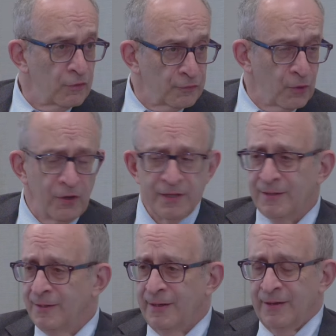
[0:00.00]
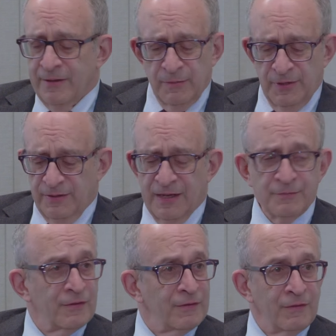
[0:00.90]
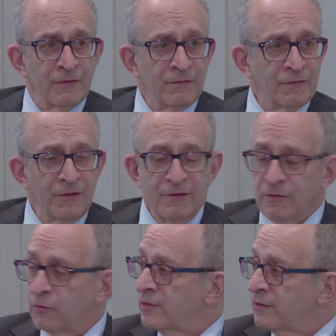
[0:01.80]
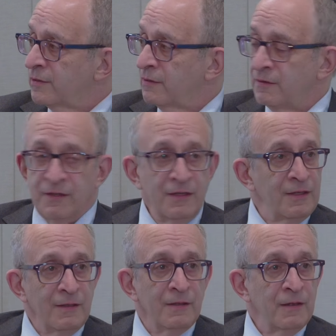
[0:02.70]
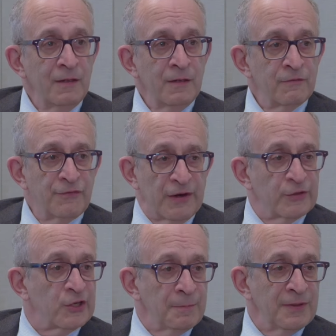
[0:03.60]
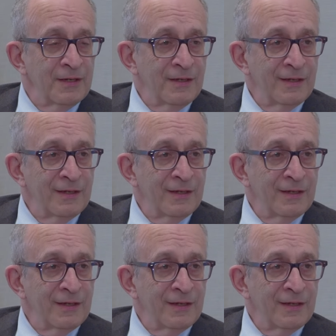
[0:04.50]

fraud. There have been attempts to deal with the fare jumping